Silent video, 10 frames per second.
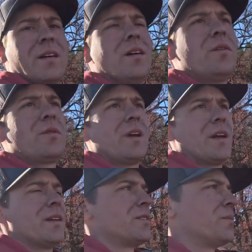
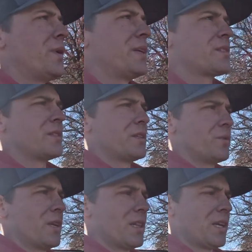Okay, so basically
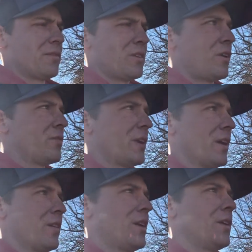when I left off
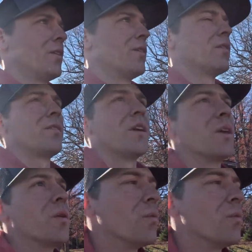down here, there